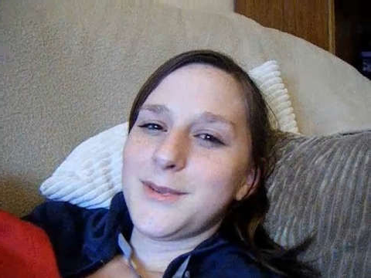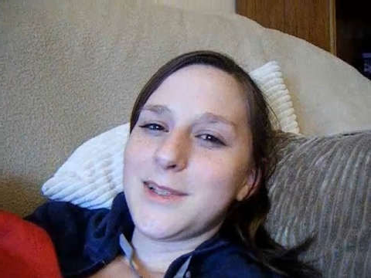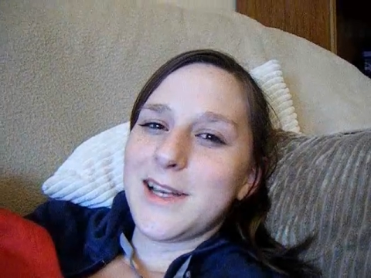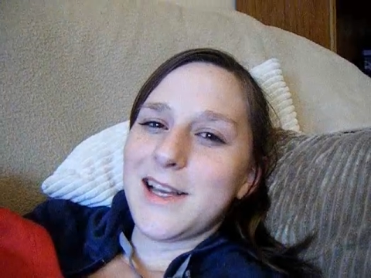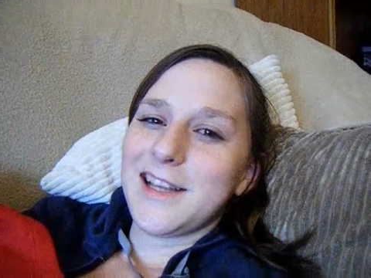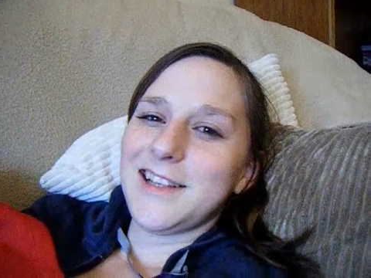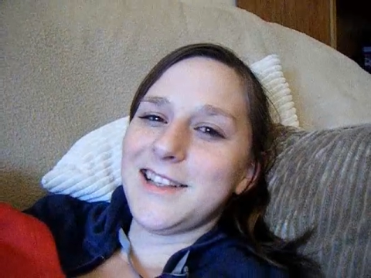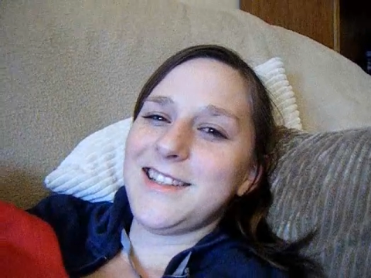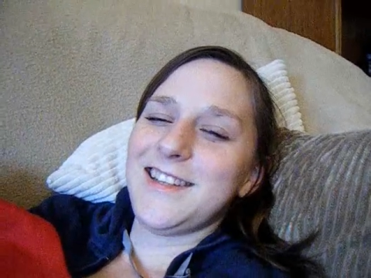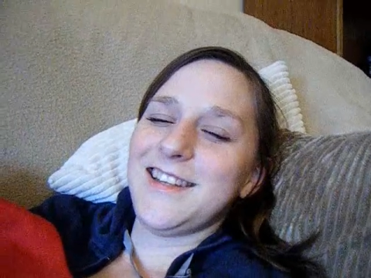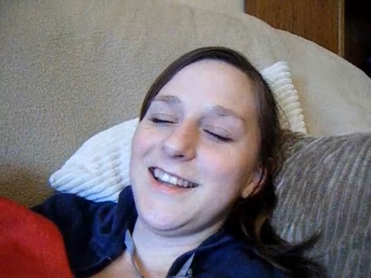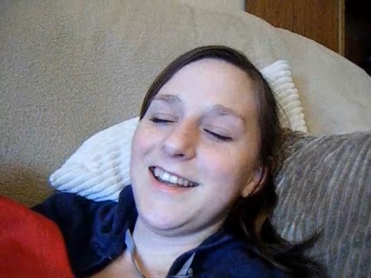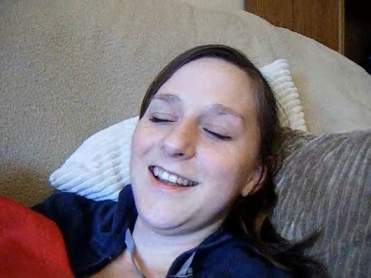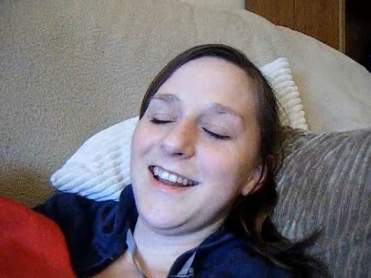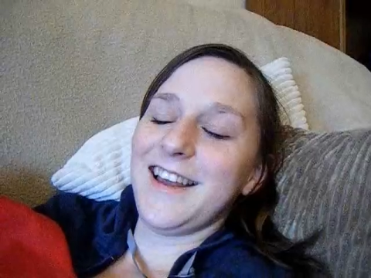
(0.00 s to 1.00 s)
So
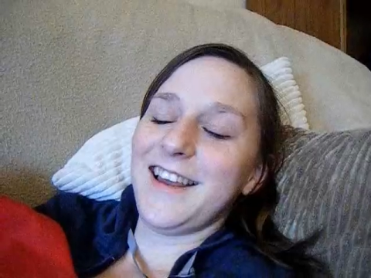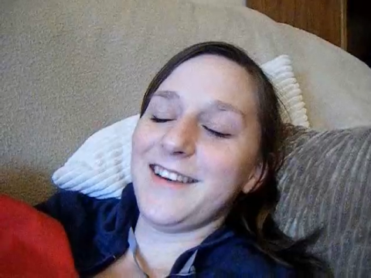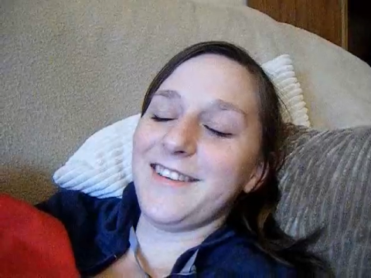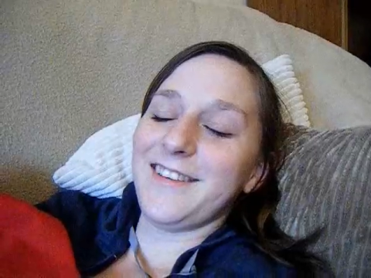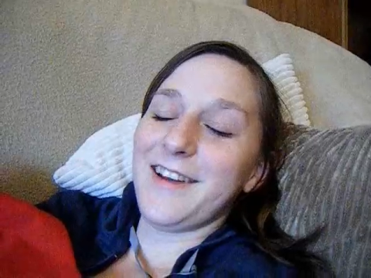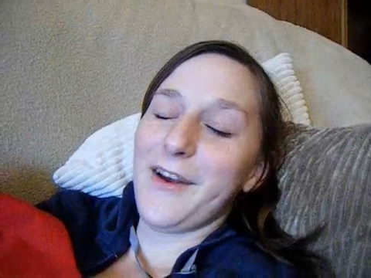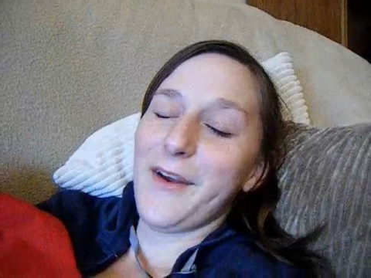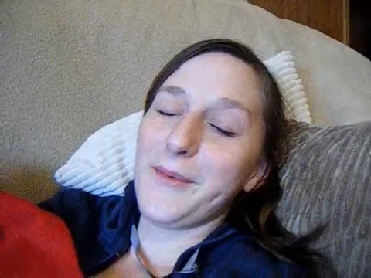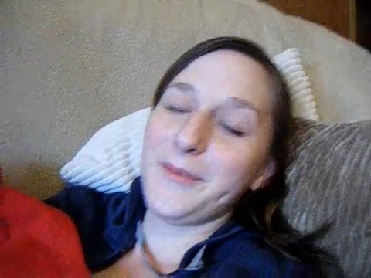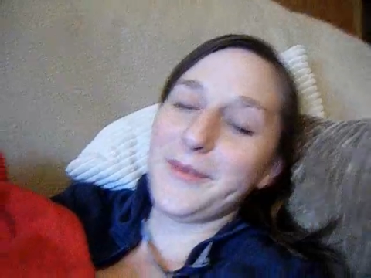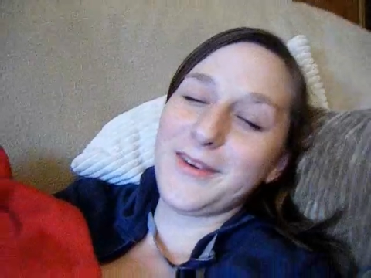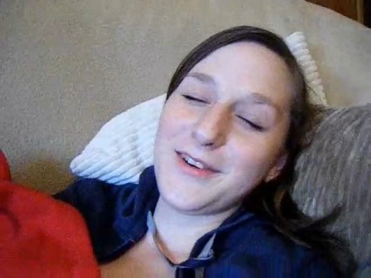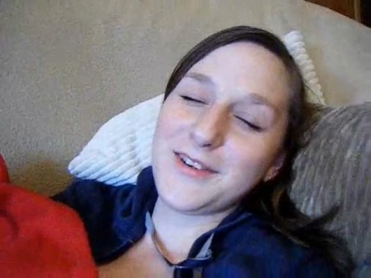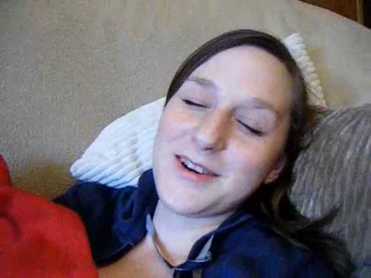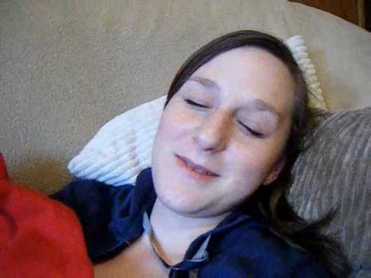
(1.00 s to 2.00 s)
see you later, and I hope
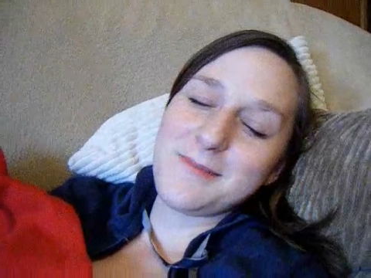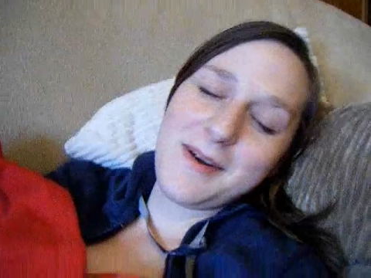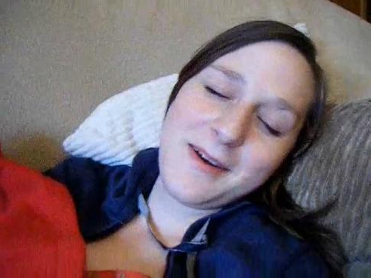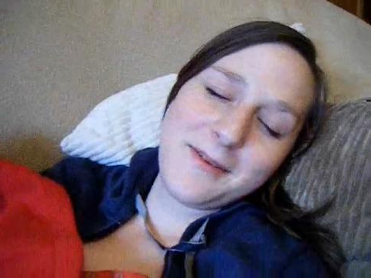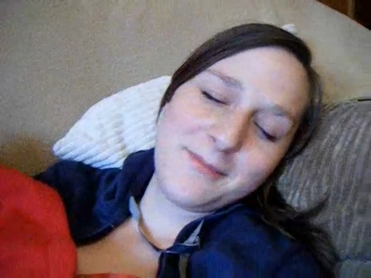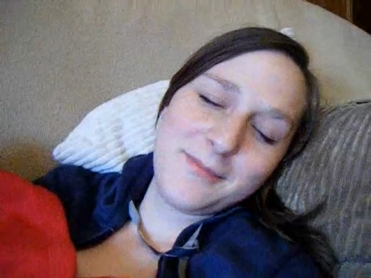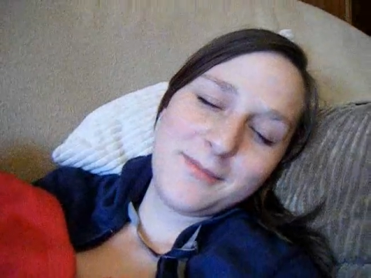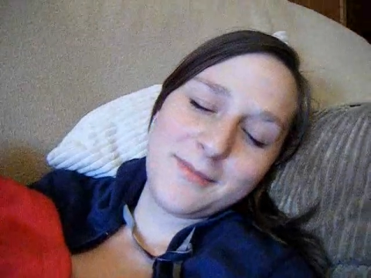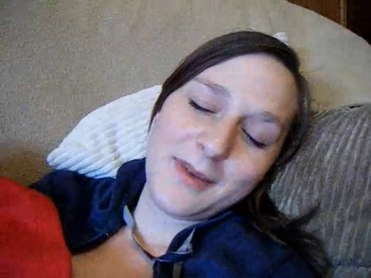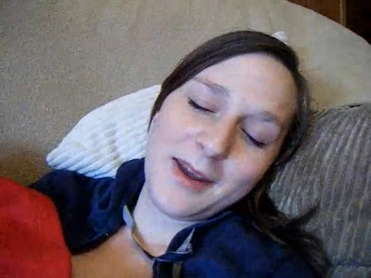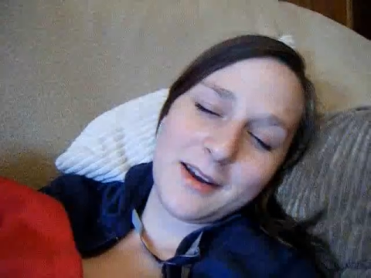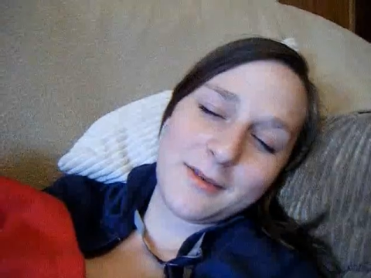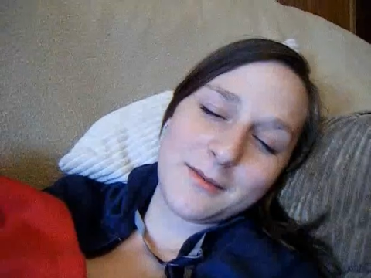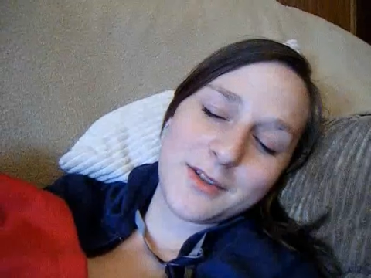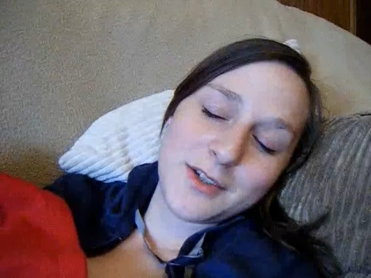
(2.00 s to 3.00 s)
you enjoy my
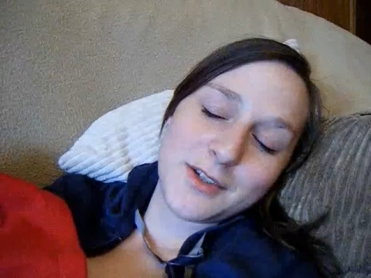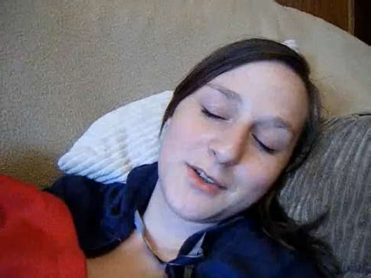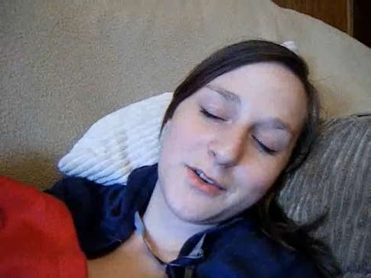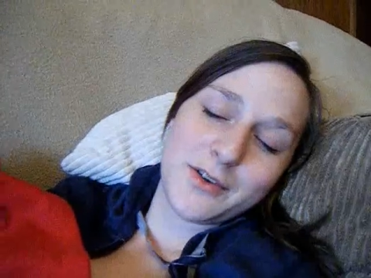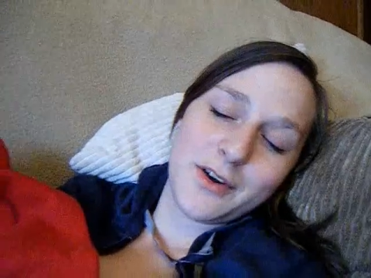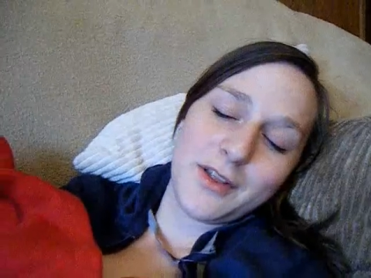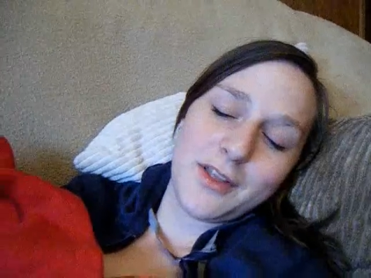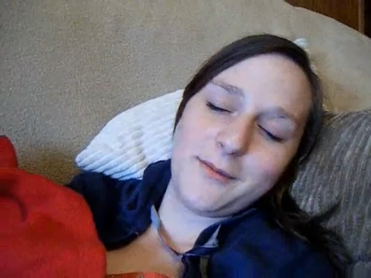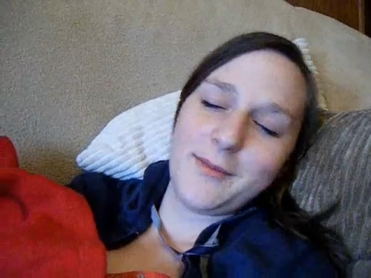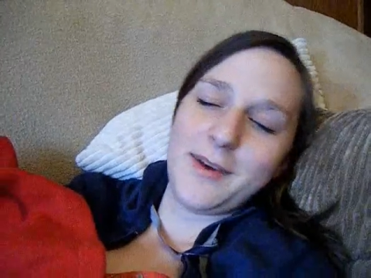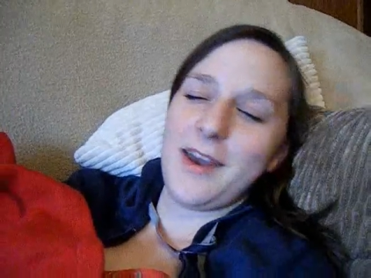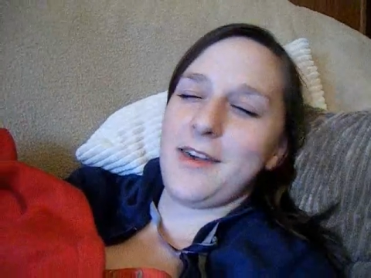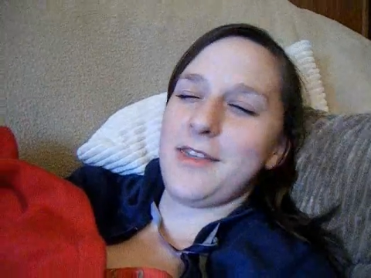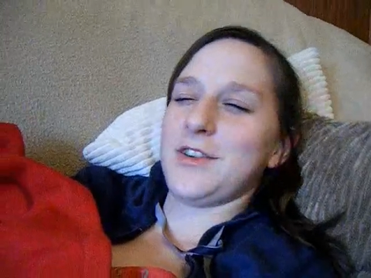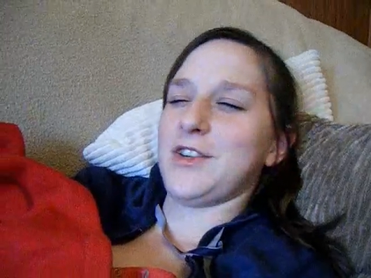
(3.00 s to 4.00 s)
makeup tutorial on
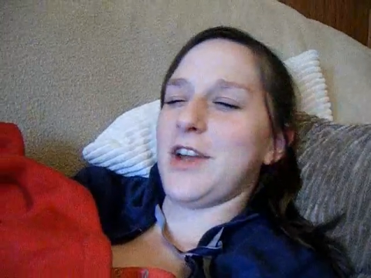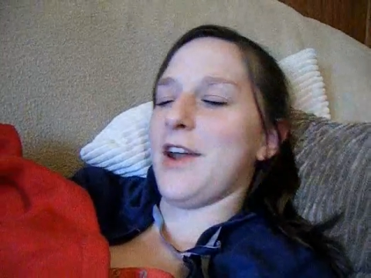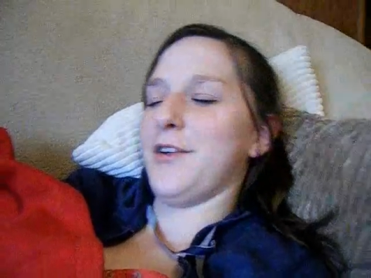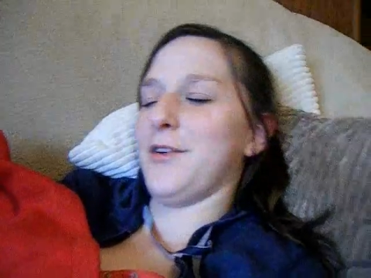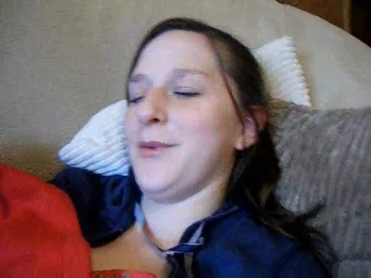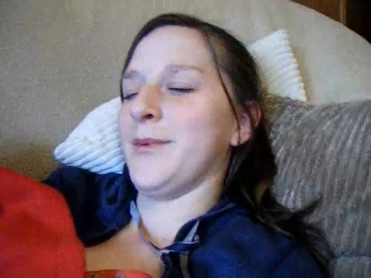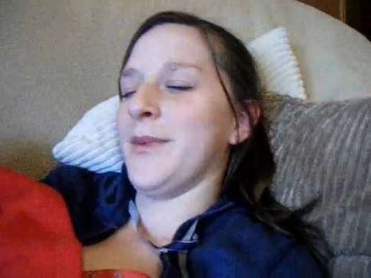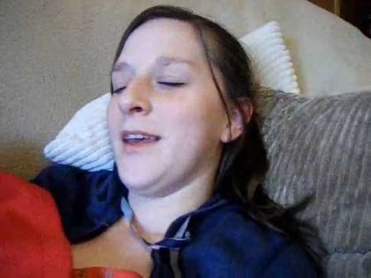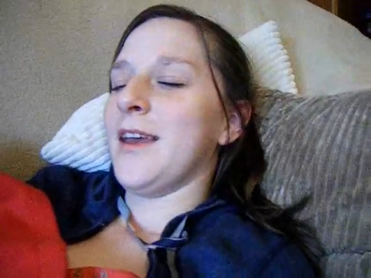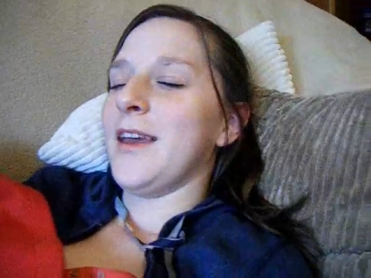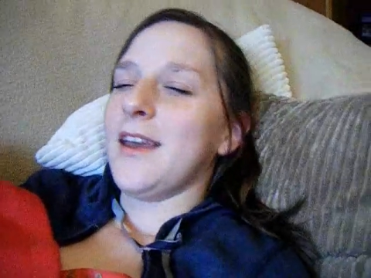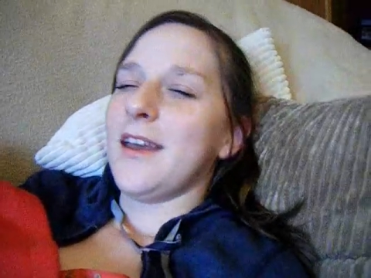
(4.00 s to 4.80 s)
my other channel.